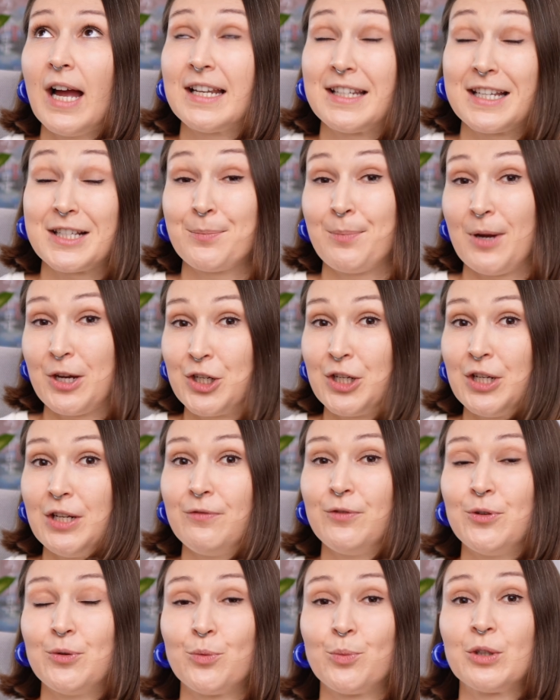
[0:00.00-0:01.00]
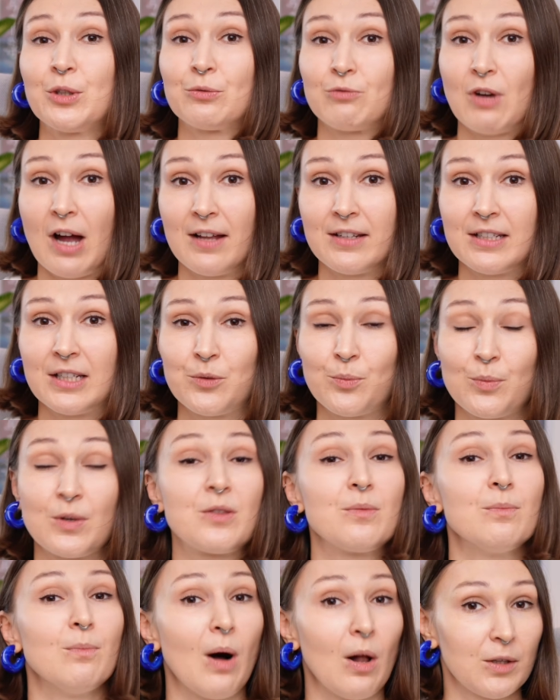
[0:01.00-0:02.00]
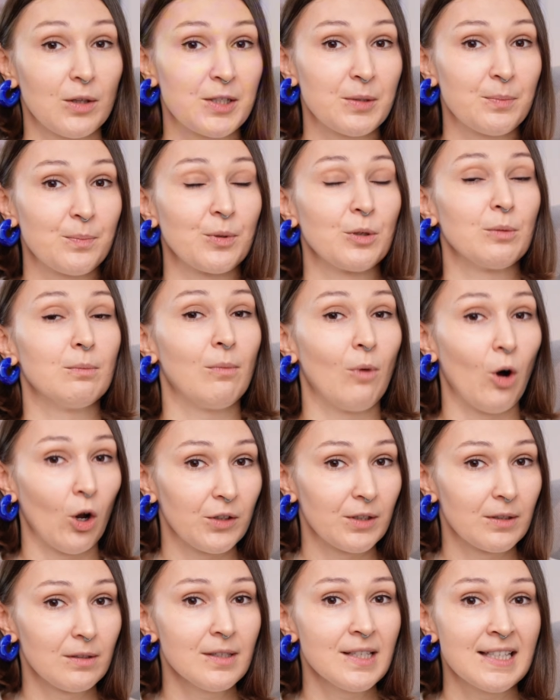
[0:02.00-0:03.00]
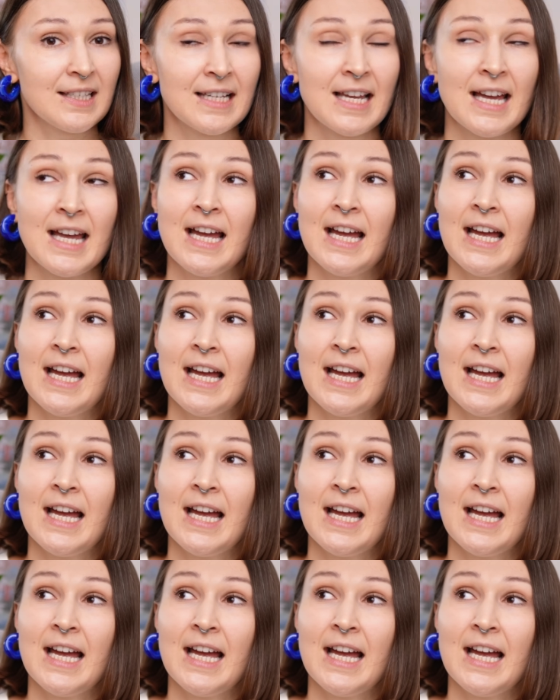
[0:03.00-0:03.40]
and especially if you will run it with multiple models.